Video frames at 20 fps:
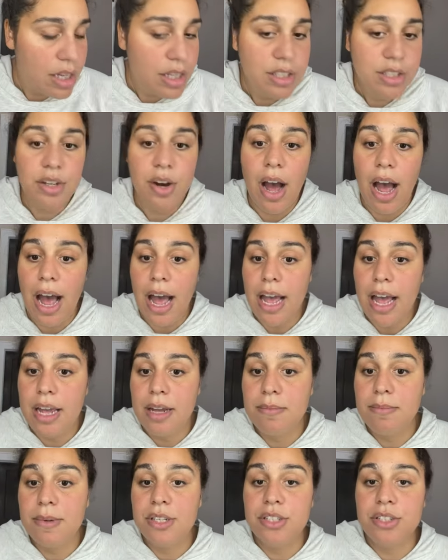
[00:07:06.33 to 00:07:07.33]
So
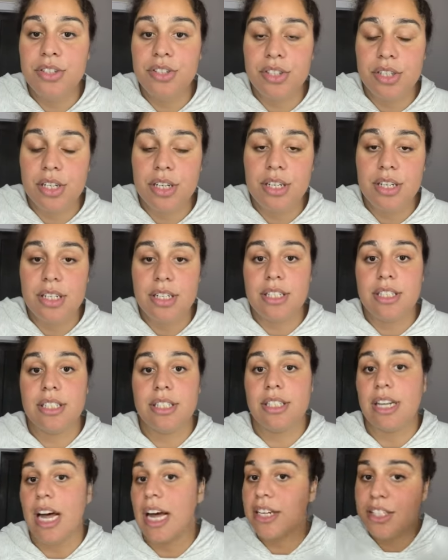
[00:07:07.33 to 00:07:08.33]
I'm
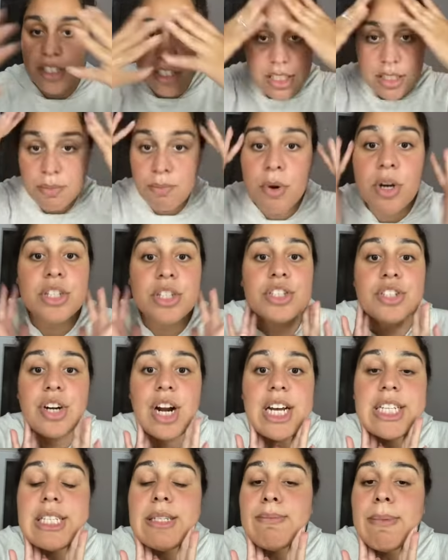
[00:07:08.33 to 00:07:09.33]
just, I just
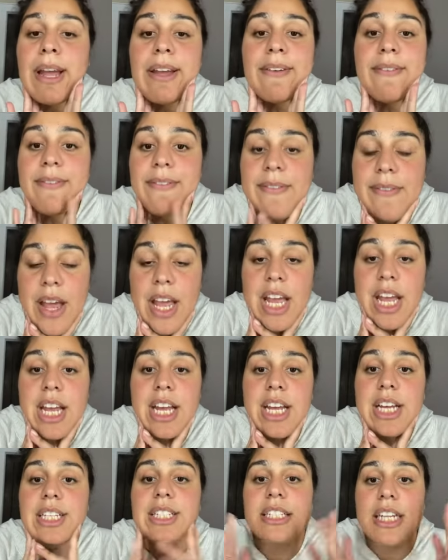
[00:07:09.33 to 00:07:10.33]
moisturized my
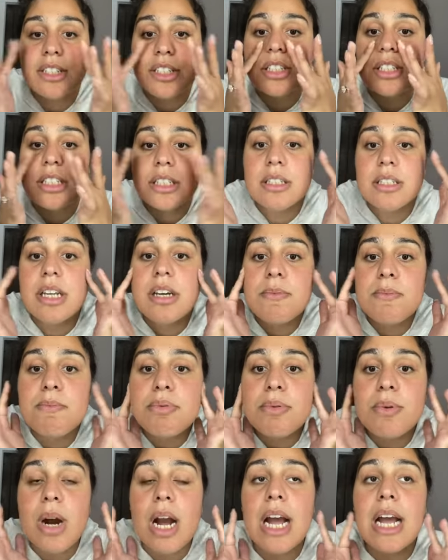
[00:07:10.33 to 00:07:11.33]
face. I just
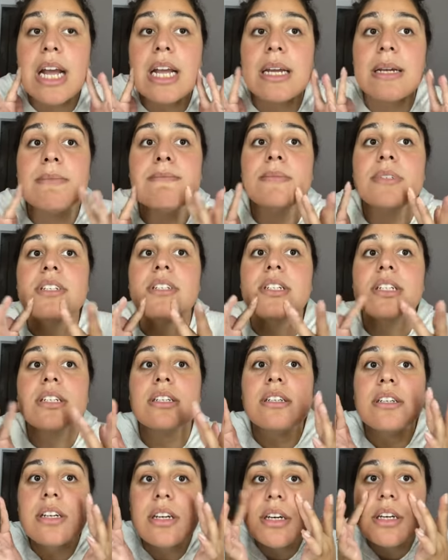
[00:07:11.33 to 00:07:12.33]
primed
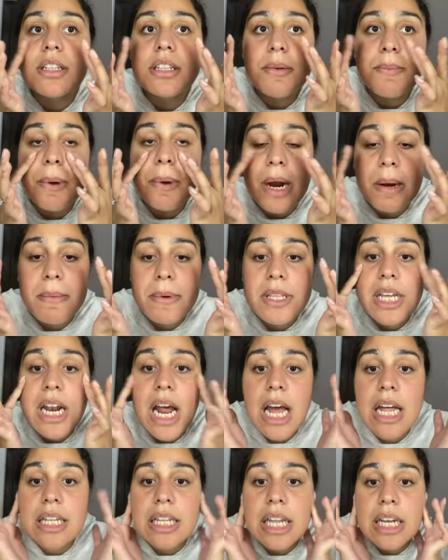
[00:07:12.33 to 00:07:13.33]
the primer that
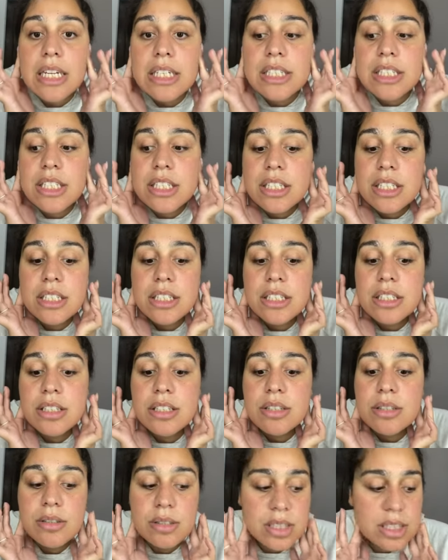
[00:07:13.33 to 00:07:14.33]
I like to
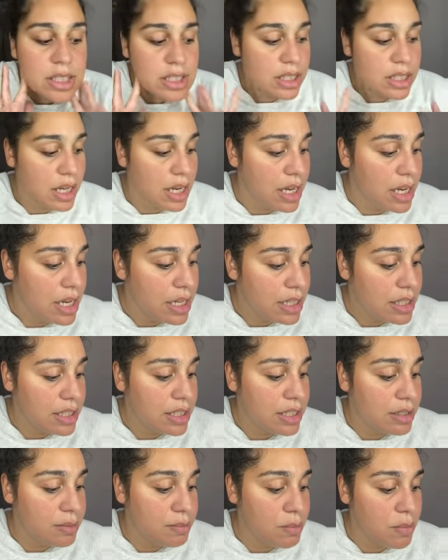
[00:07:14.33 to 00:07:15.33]
use.
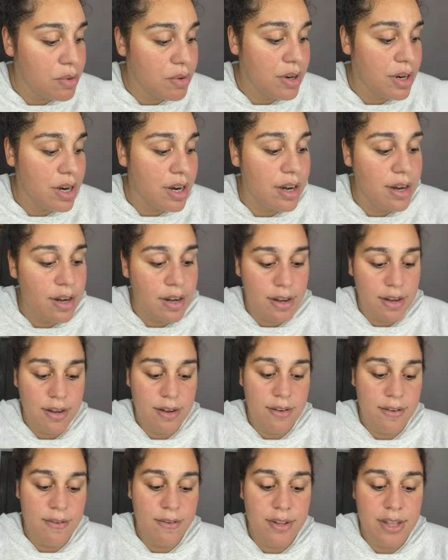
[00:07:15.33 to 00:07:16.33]
It's more
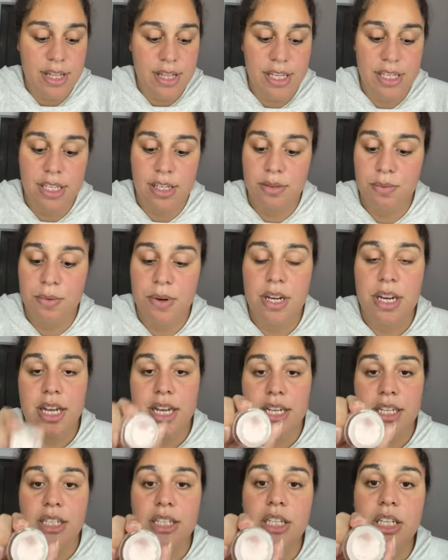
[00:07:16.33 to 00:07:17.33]
of, this is what
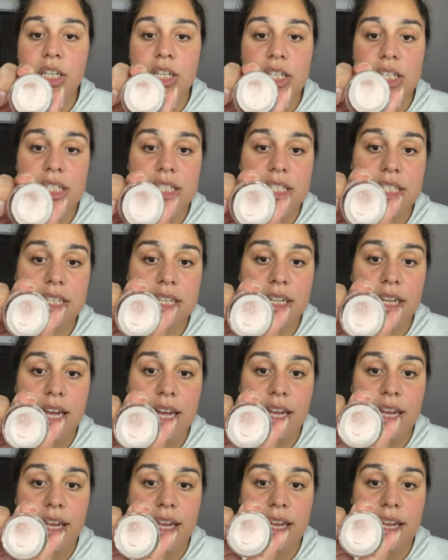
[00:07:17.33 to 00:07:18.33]
it looks
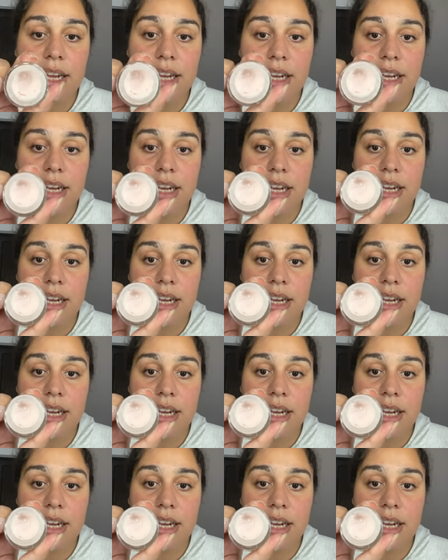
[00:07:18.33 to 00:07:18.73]
like.